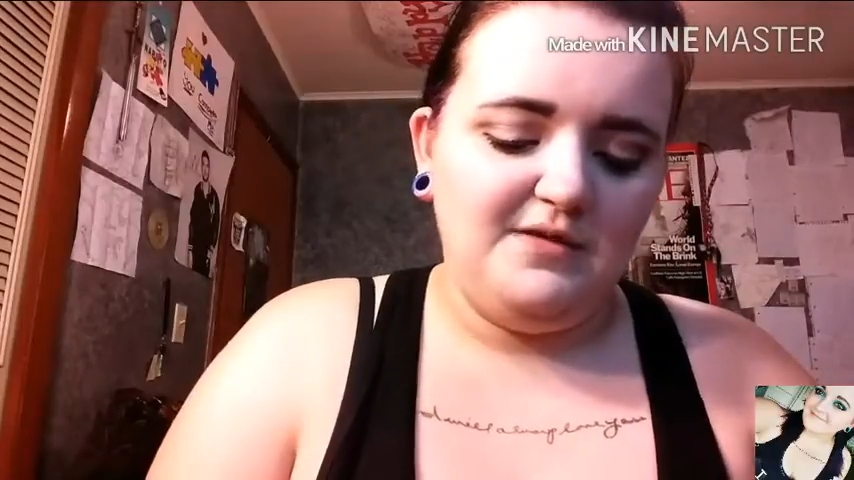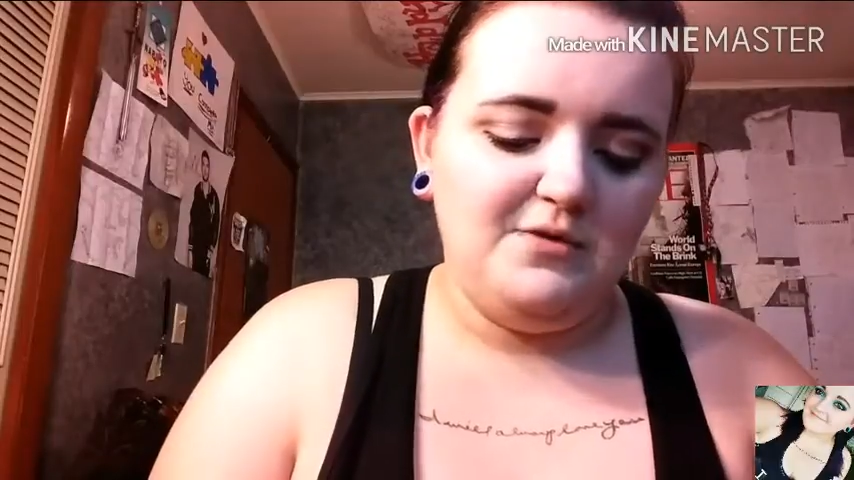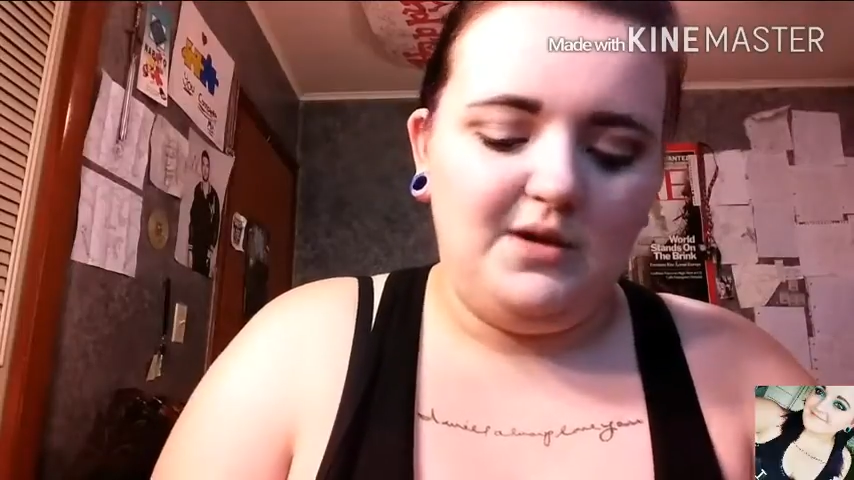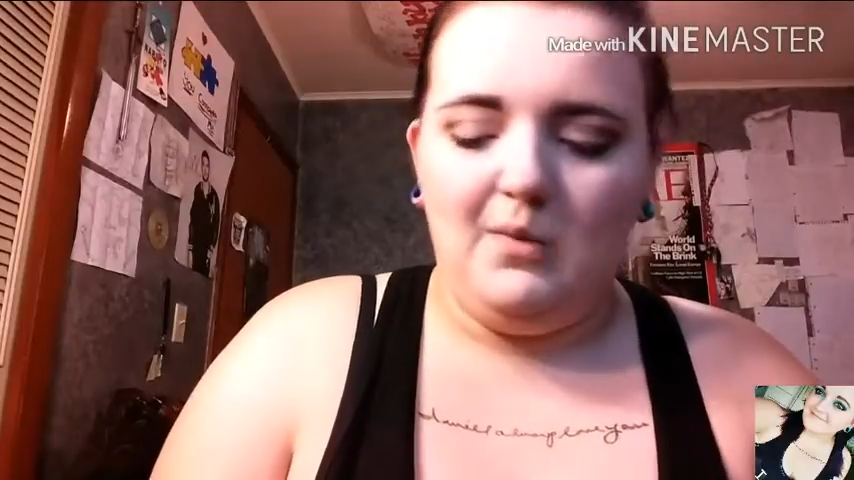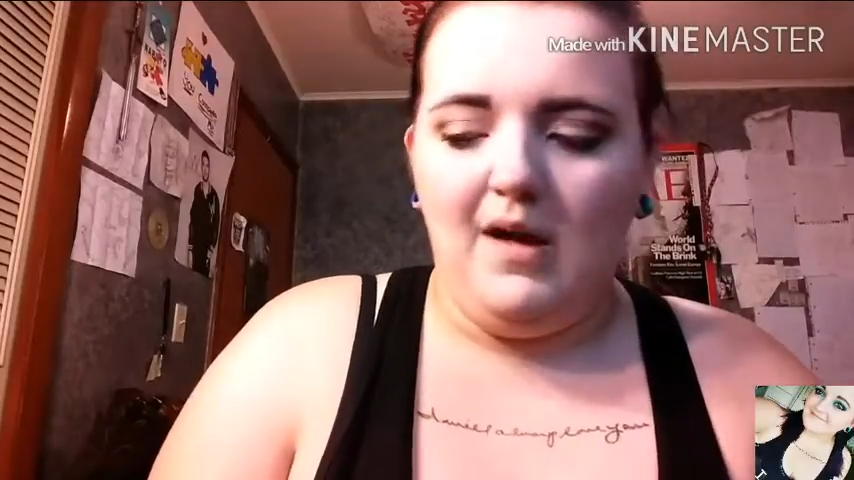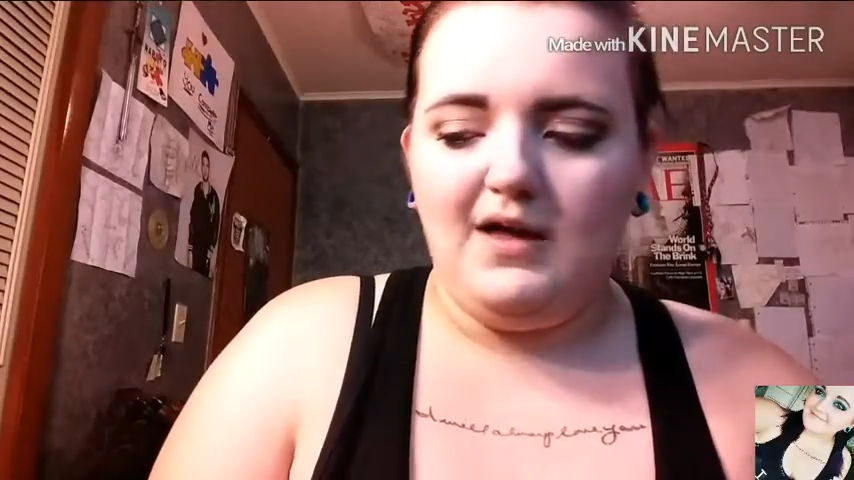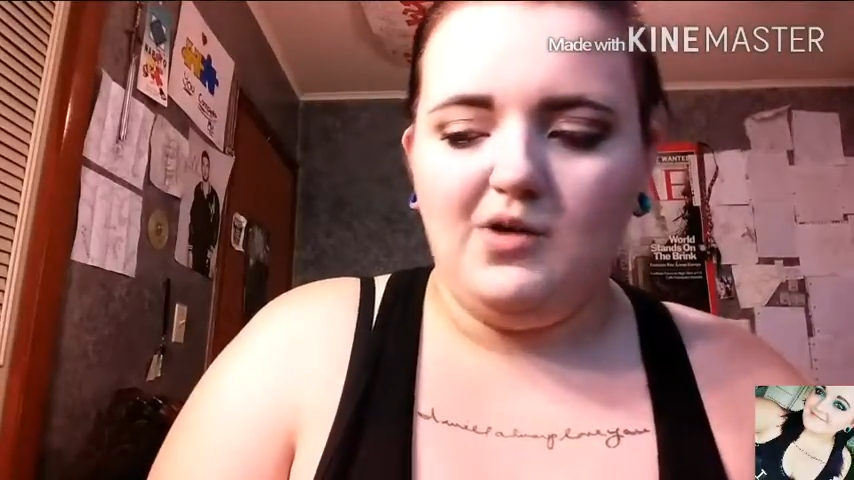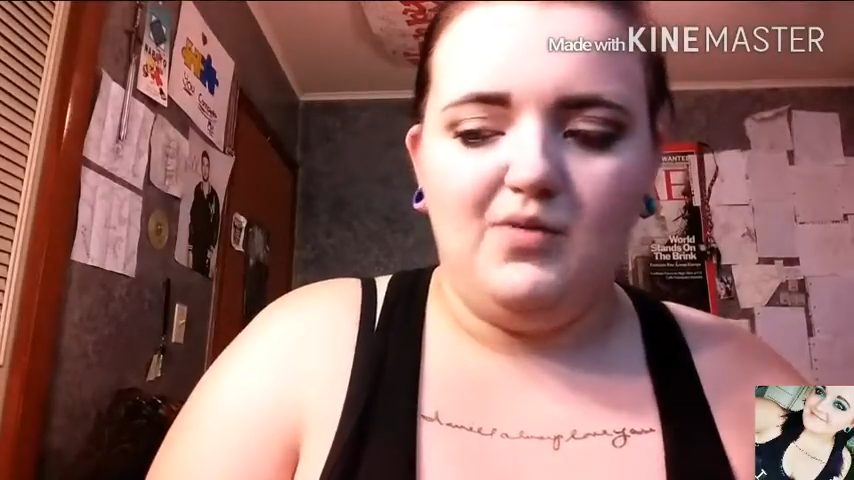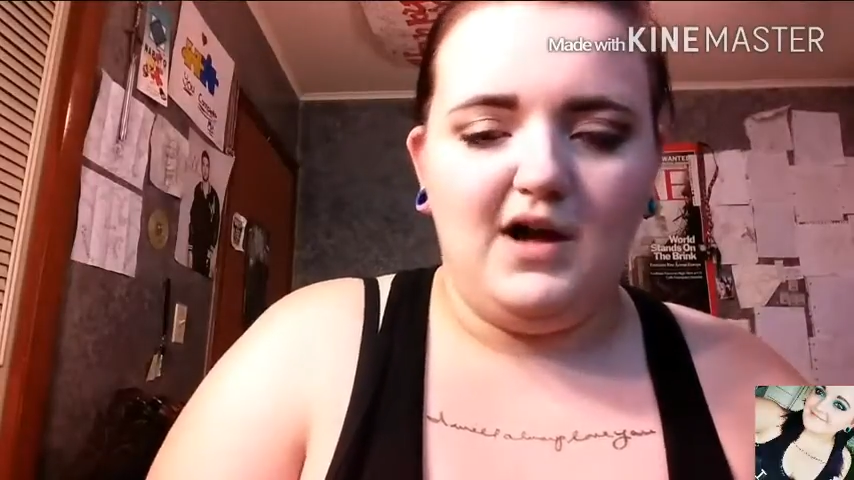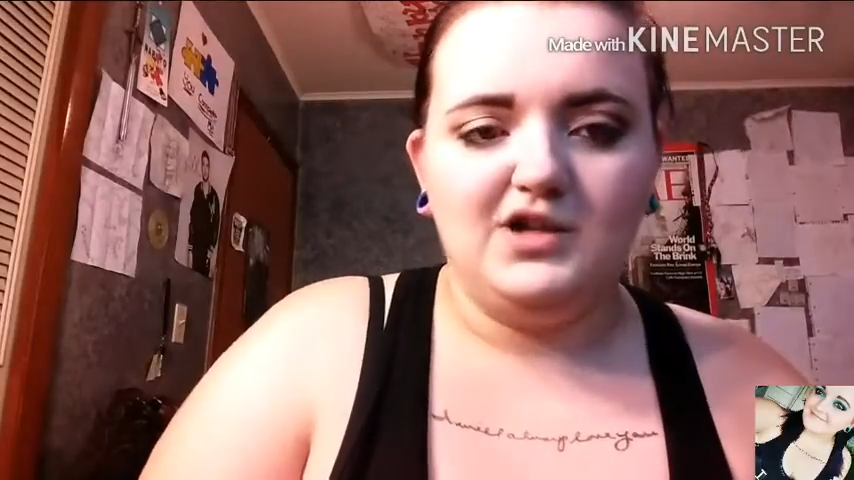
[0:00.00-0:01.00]
You can wet your
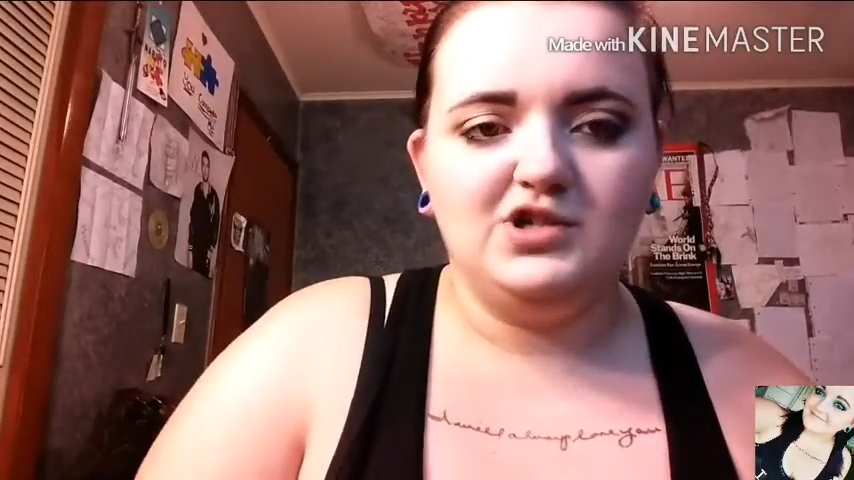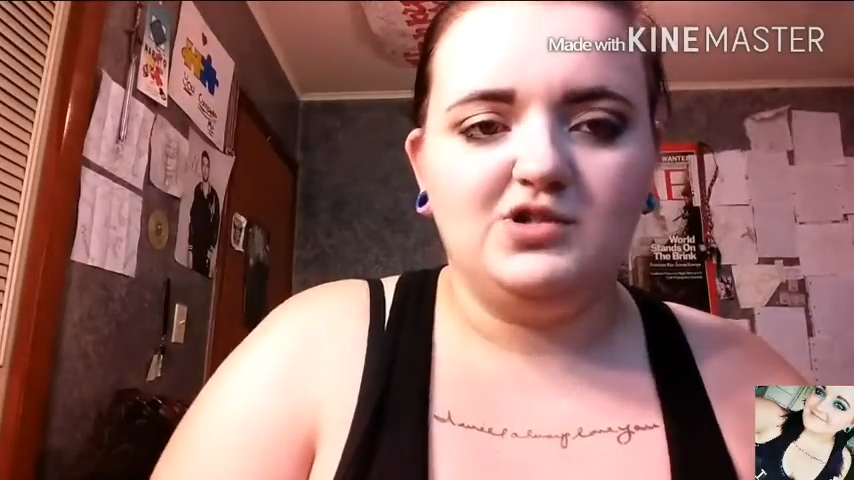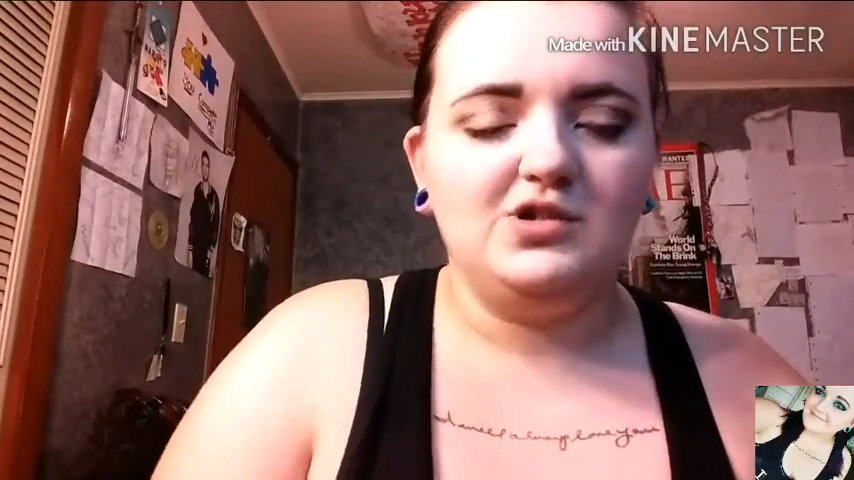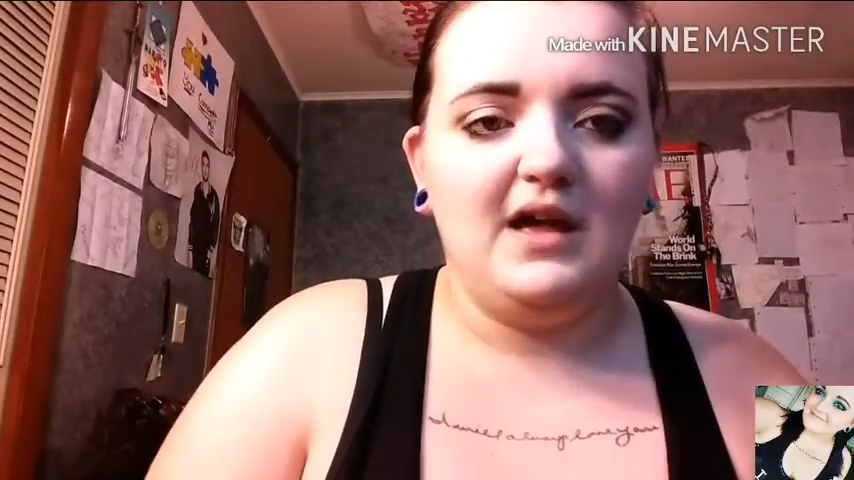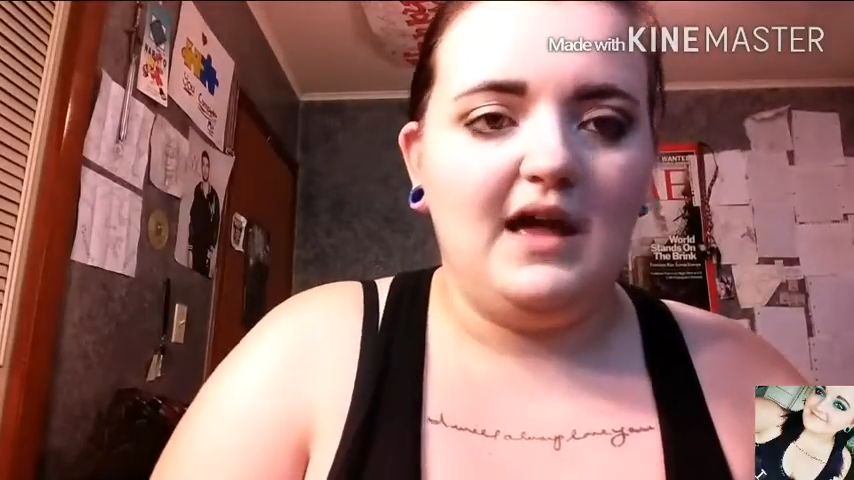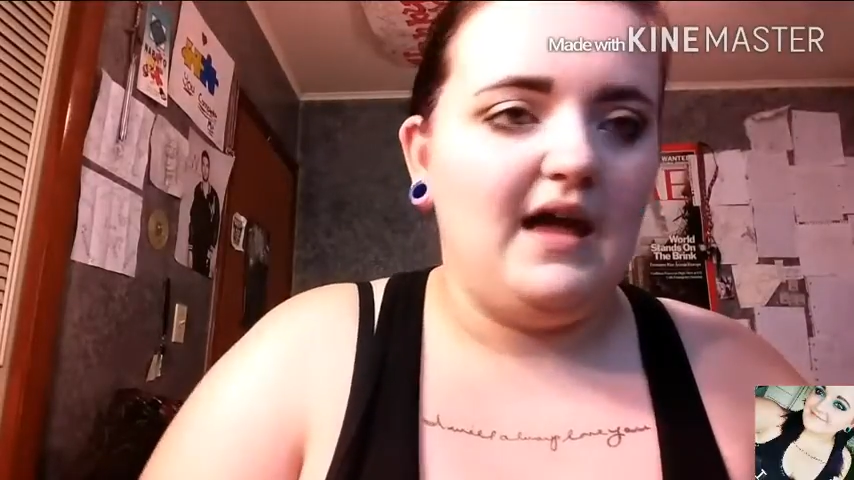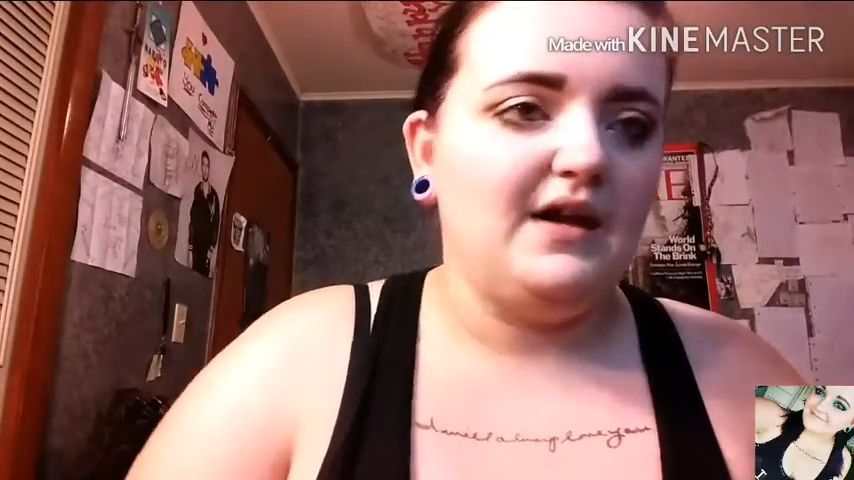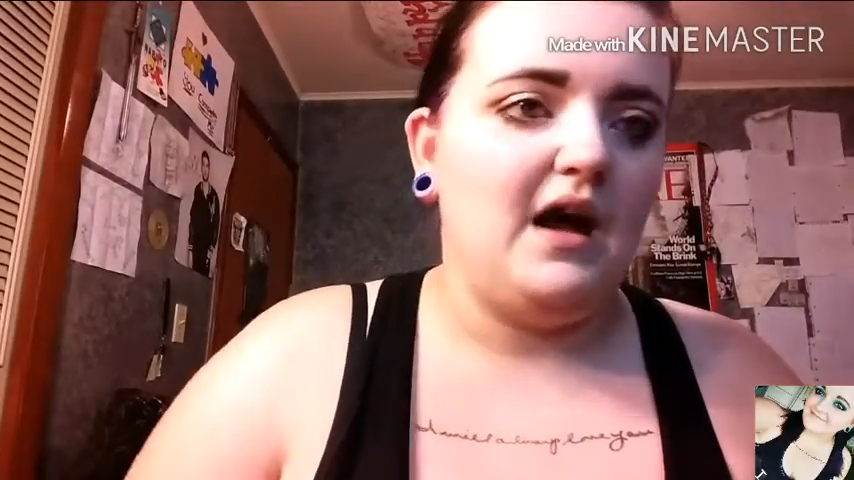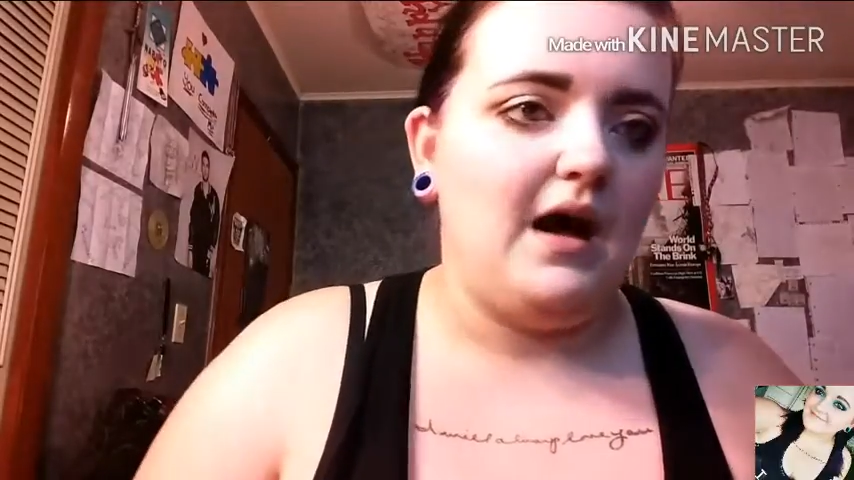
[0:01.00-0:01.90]
brush and